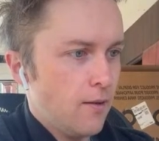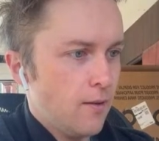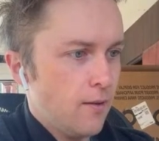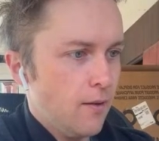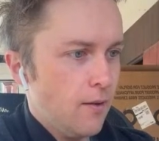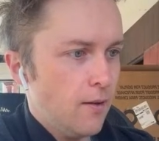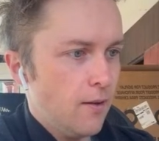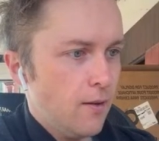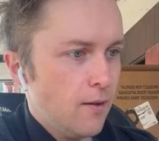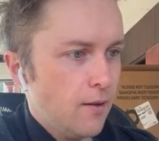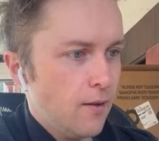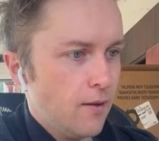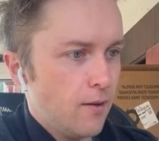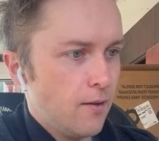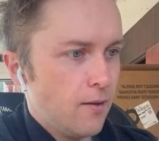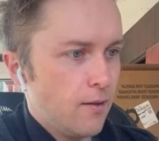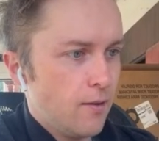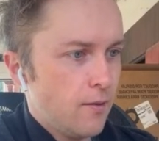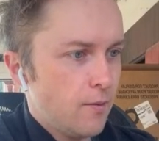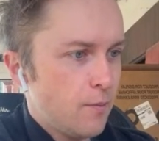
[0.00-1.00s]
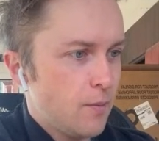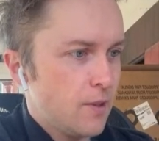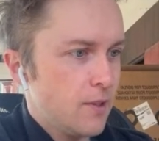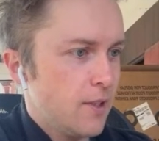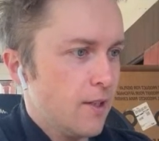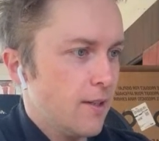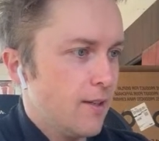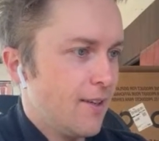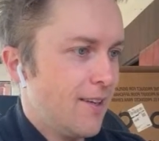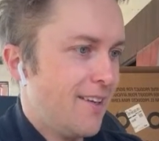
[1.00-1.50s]
because
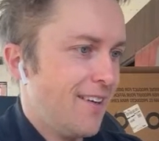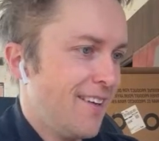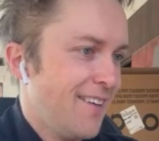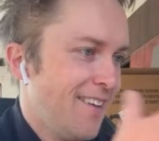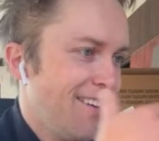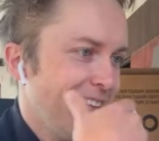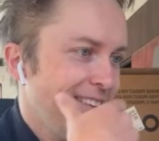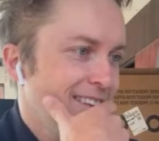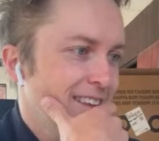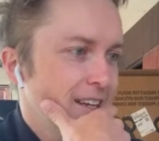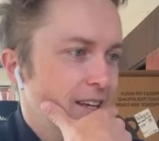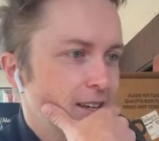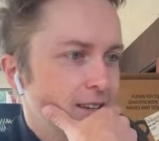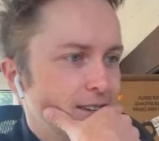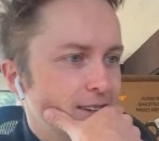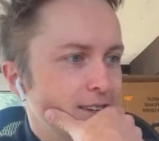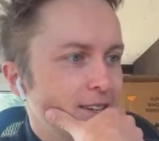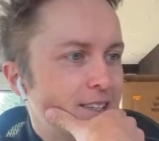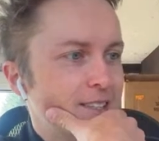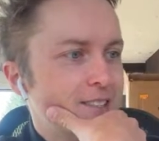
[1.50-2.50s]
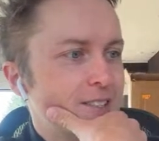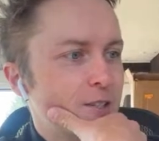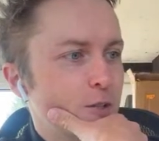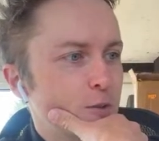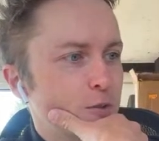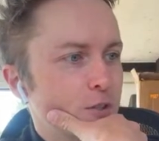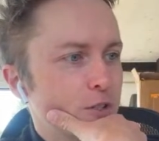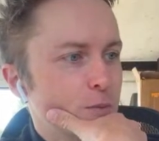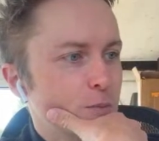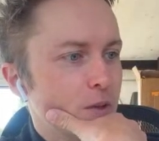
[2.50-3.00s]
but it
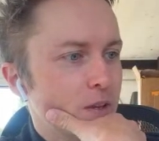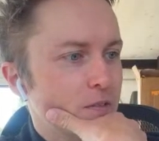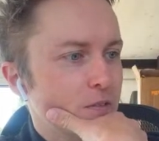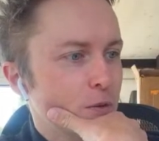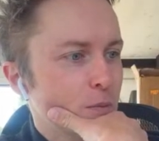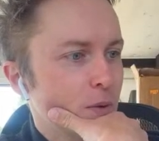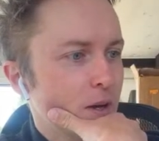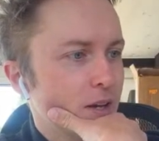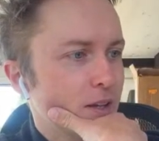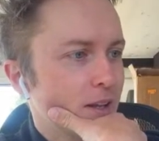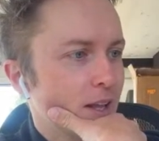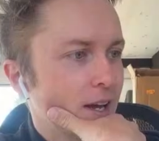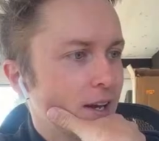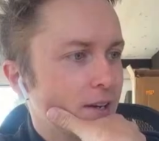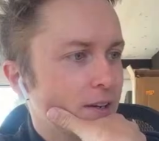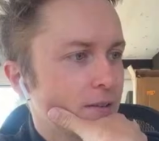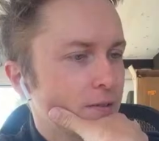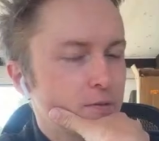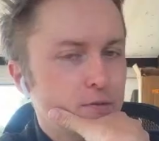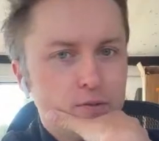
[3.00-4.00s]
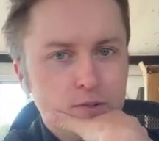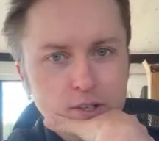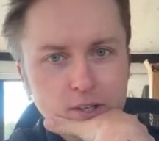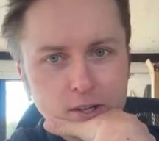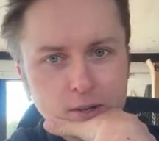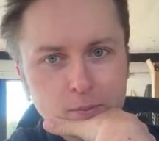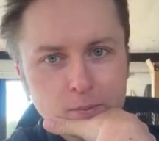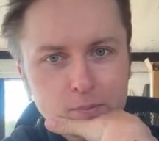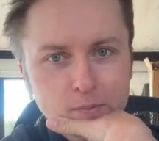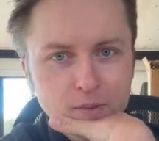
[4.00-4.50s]
excuses me for my lack of
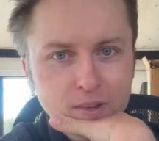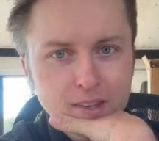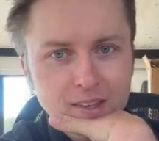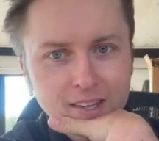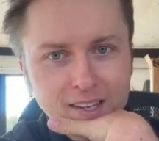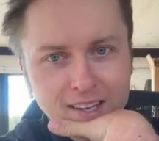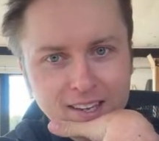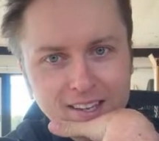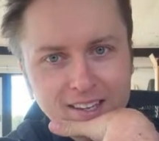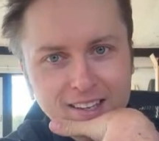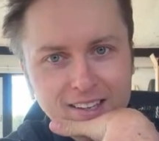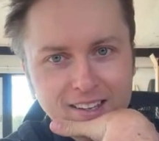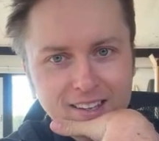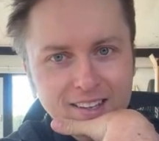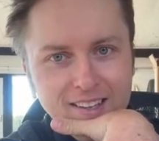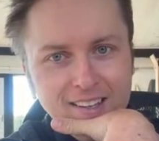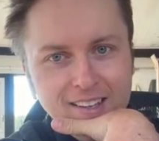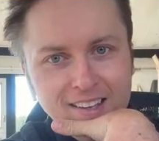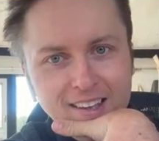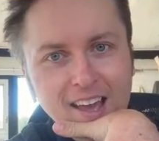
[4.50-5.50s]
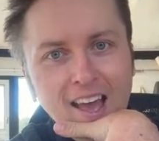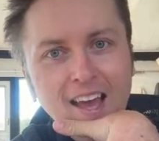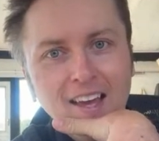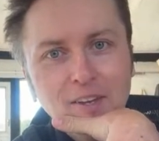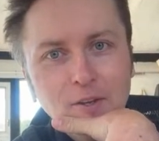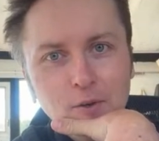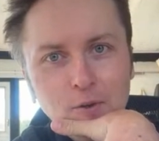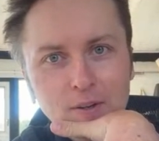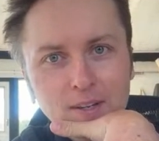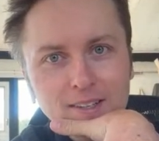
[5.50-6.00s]
like
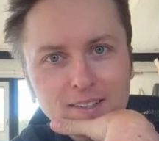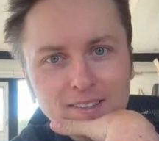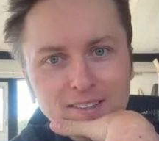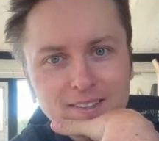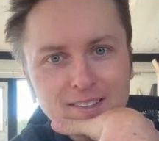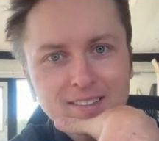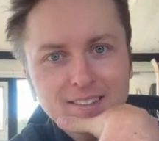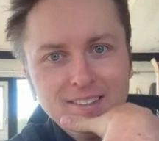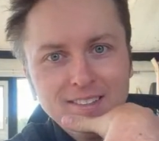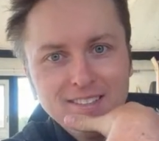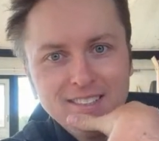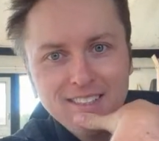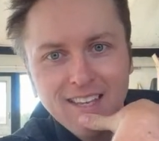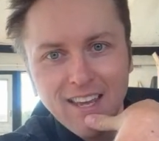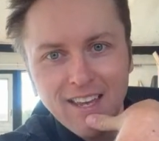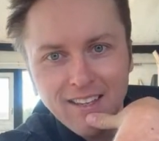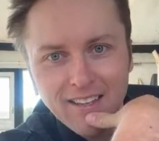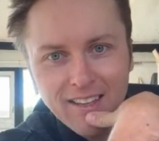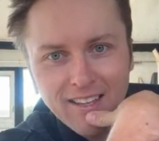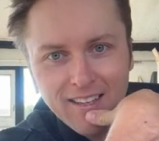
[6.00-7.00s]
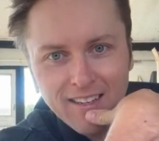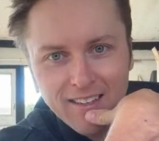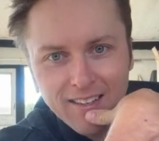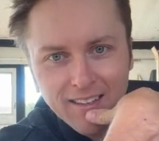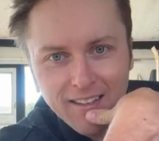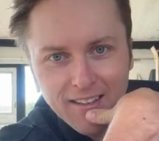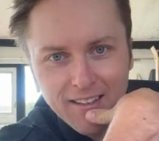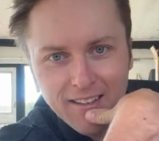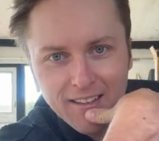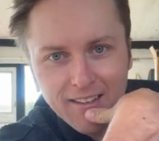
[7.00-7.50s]
accurate scaling.
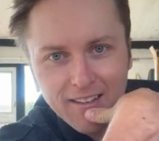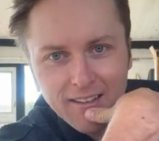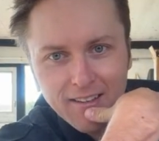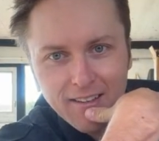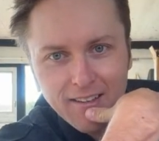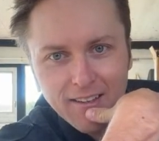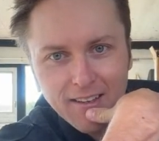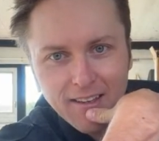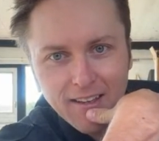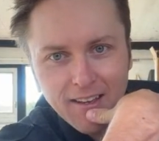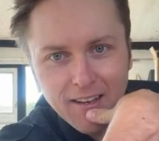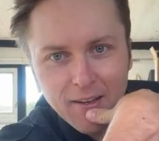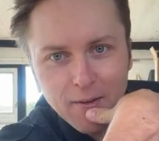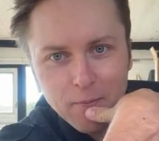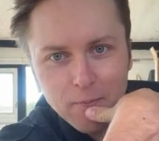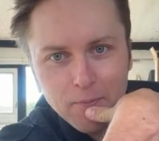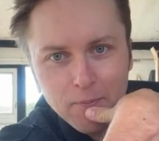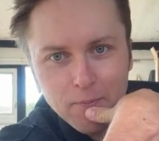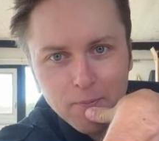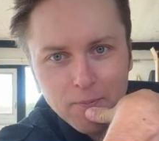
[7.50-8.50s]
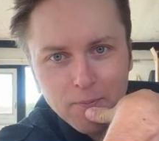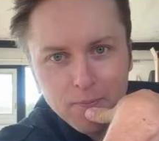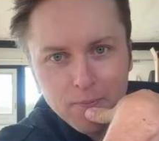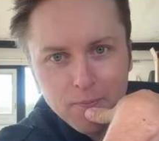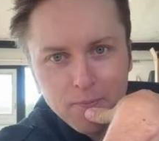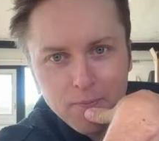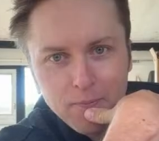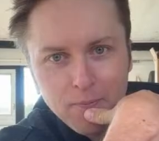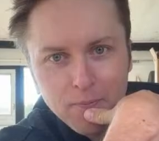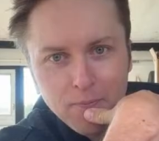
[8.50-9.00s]
Um,
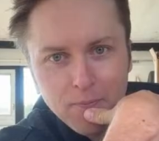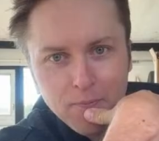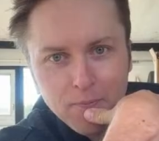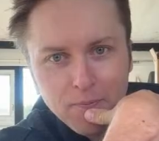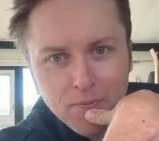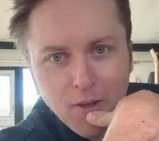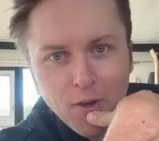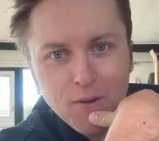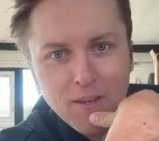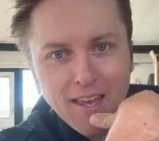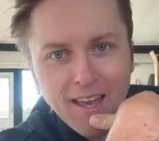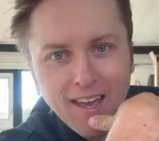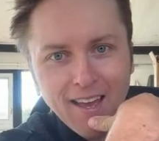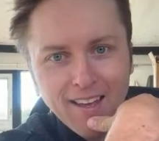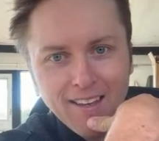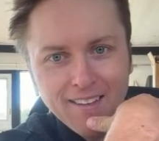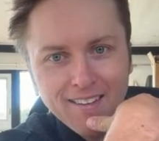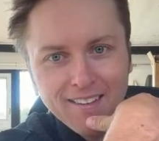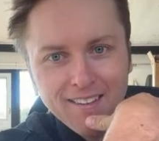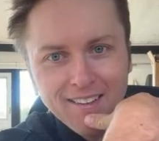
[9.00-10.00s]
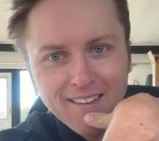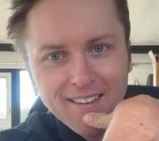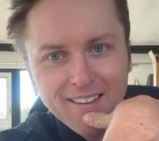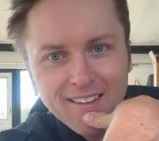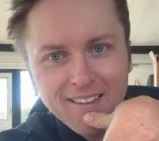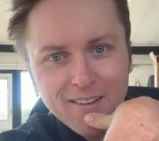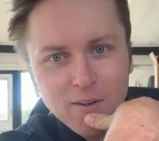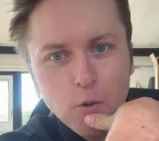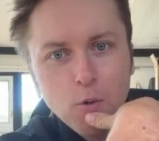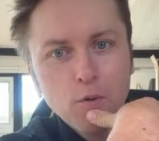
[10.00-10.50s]
oh yeah,
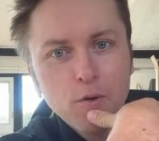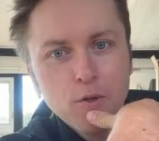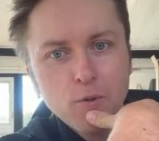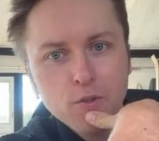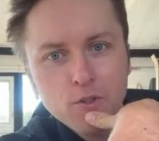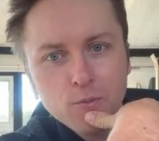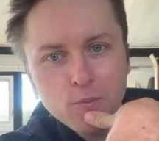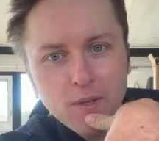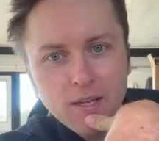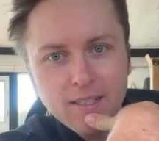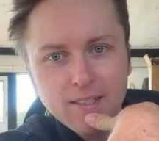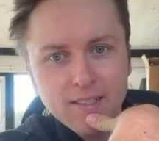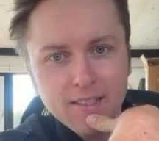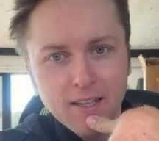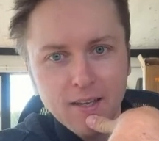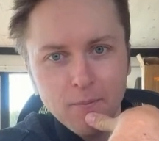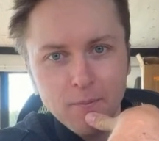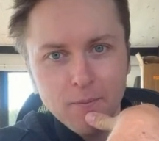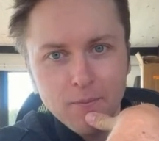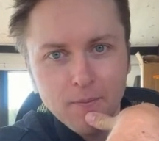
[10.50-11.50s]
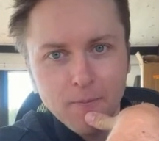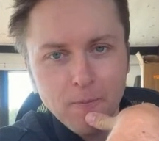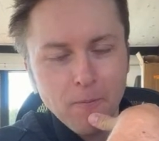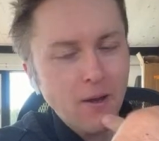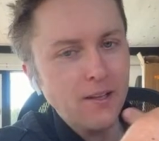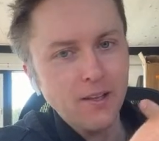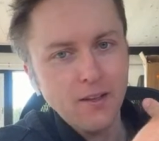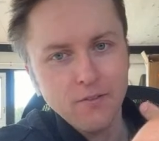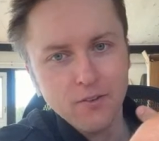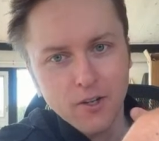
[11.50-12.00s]
what were you explaining to them? I
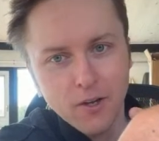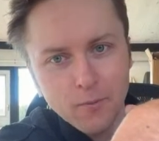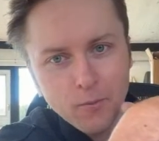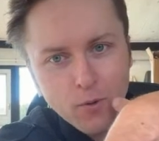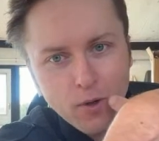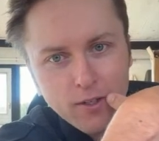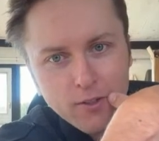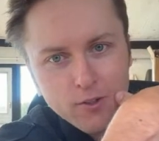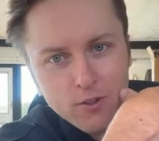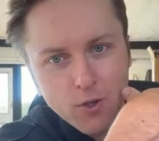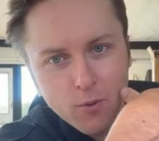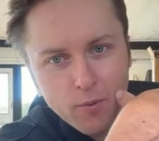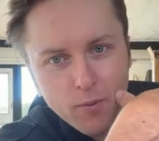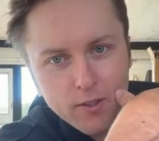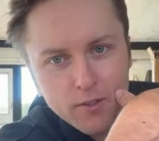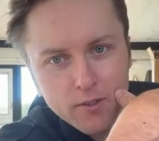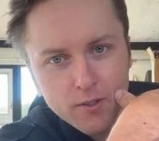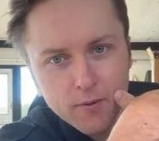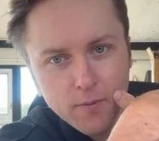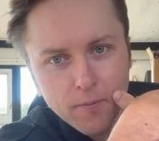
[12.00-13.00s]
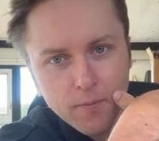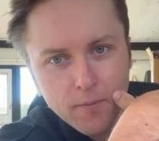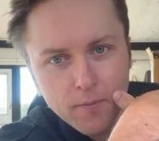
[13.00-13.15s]
love kumquat so much.